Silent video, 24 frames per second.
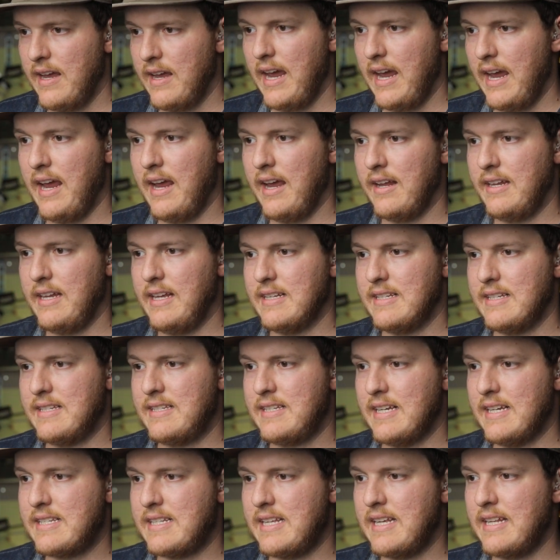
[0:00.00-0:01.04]
And he has
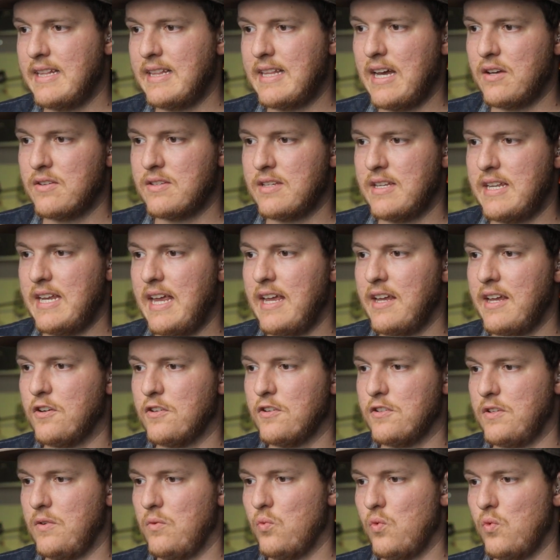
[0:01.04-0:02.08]
16,000
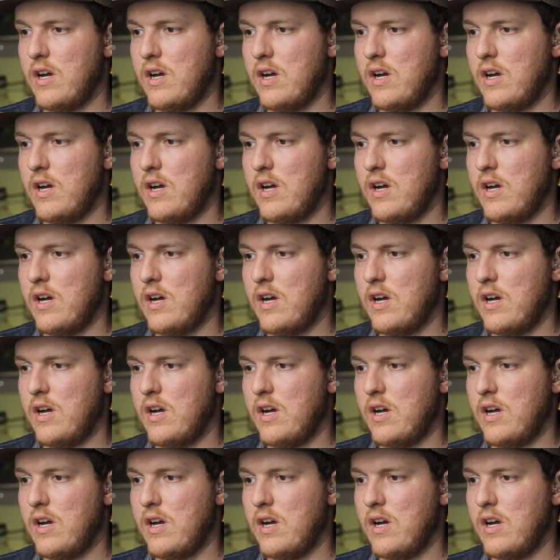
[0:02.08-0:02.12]
acres in